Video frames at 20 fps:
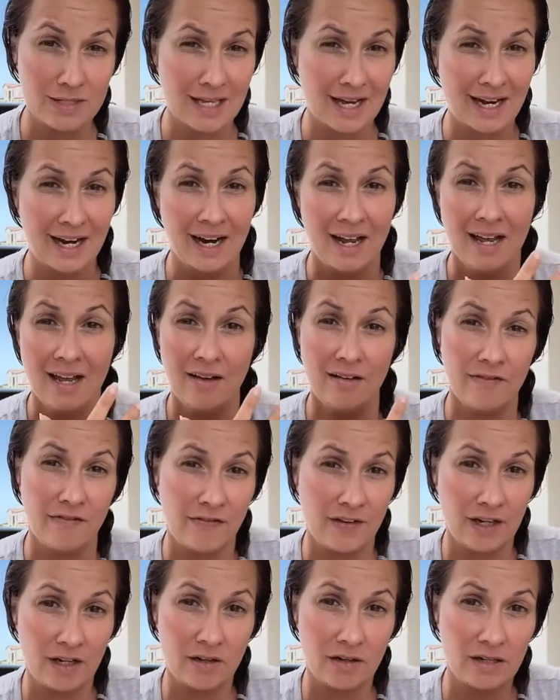that
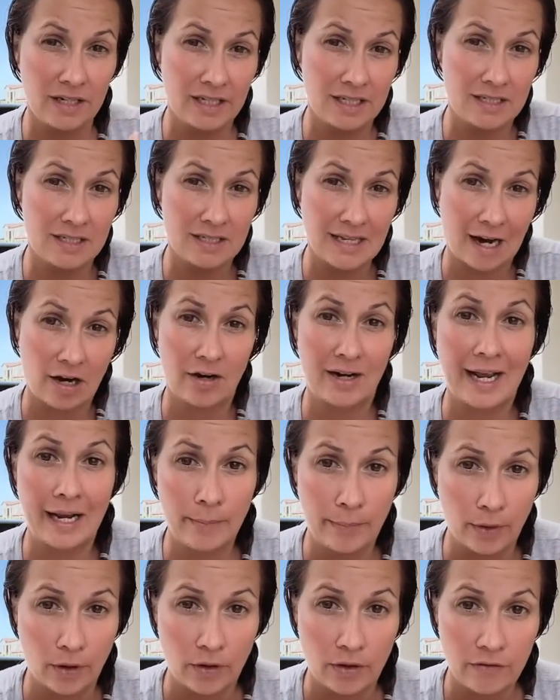fear is our
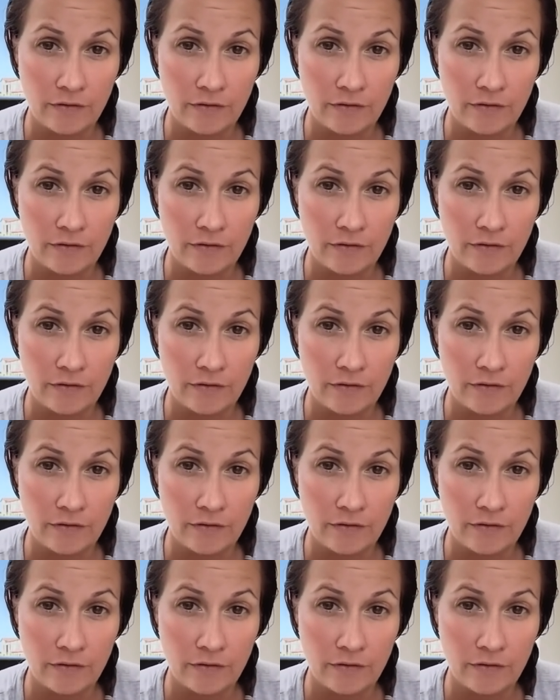neighbor.